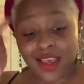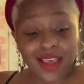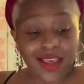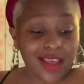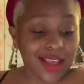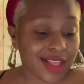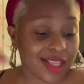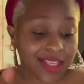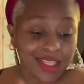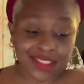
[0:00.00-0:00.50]

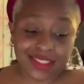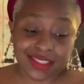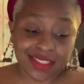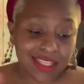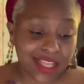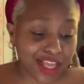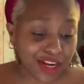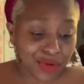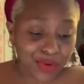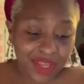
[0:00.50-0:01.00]
it's
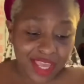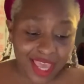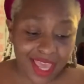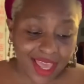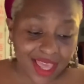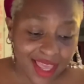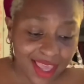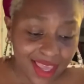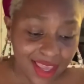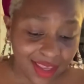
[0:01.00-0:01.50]
not
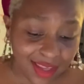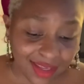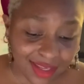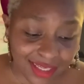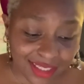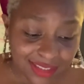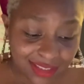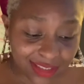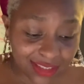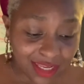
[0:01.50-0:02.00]
okay.
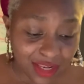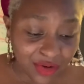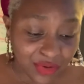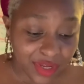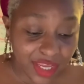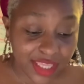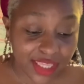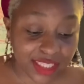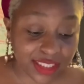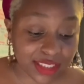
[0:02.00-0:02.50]
It's not okay.
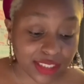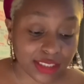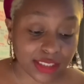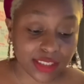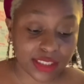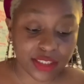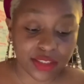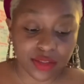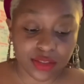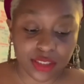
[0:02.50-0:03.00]
This is
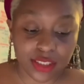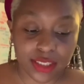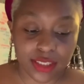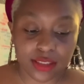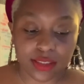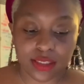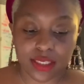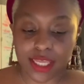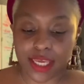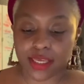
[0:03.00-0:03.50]
literally
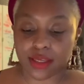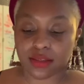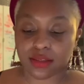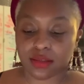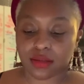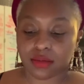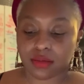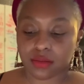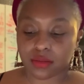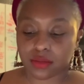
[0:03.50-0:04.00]
like
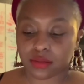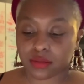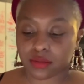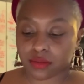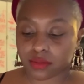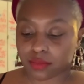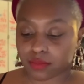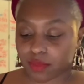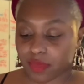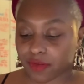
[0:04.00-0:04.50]

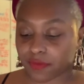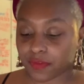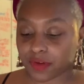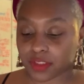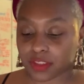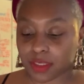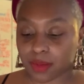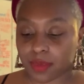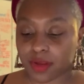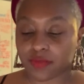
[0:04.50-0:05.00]
my first
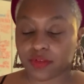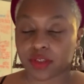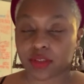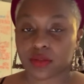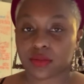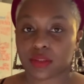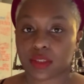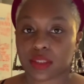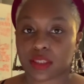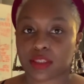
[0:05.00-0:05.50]
time ever
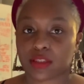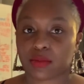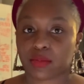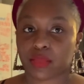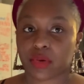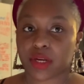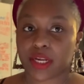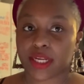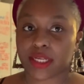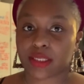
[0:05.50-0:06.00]
using this
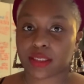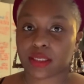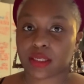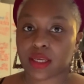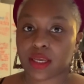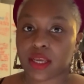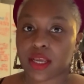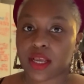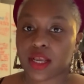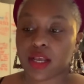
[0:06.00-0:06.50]
brand,
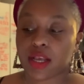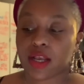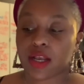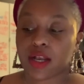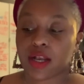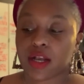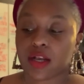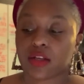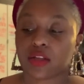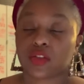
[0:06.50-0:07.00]

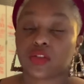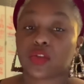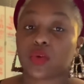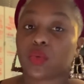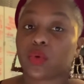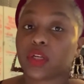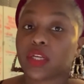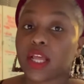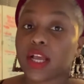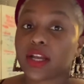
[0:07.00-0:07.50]
so we're
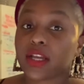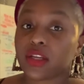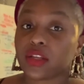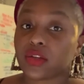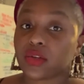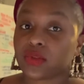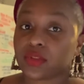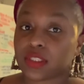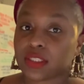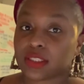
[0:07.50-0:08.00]
not gonna
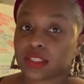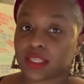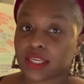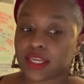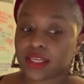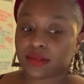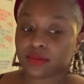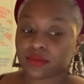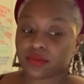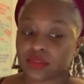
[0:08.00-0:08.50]
use this
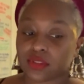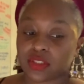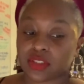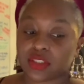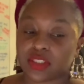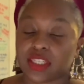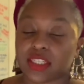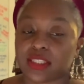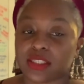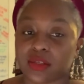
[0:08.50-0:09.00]
again.
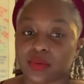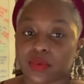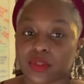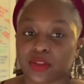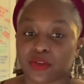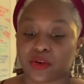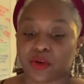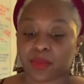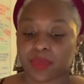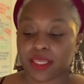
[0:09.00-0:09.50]
Just stick with
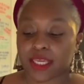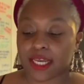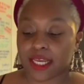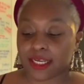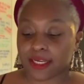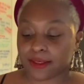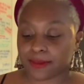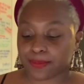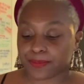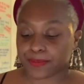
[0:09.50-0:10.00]
Tropical.
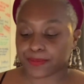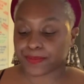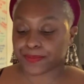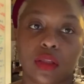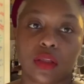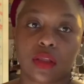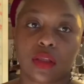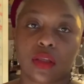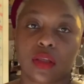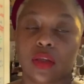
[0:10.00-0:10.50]

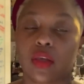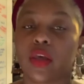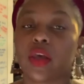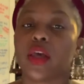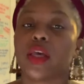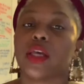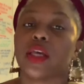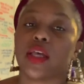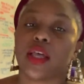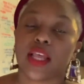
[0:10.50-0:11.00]

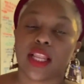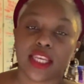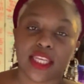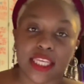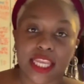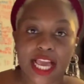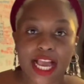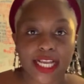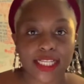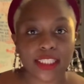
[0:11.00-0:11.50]

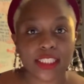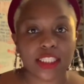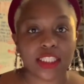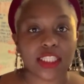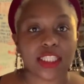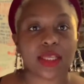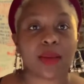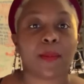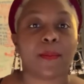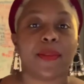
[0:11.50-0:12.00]
Last
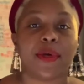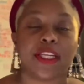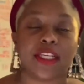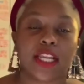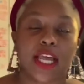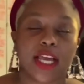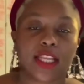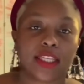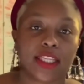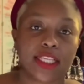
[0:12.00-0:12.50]
but
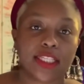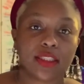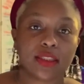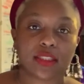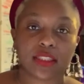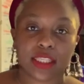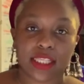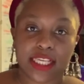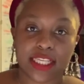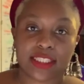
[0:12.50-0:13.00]
not least
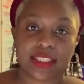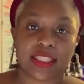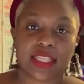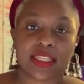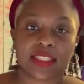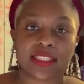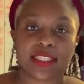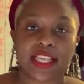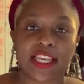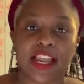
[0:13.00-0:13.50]
is the
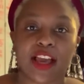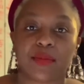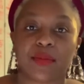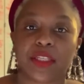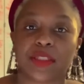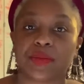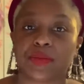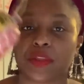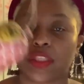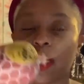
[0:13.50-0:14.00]
salami.
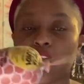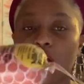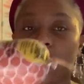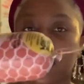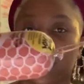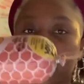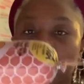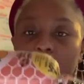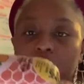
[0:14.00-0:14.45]
Now all you're gonna do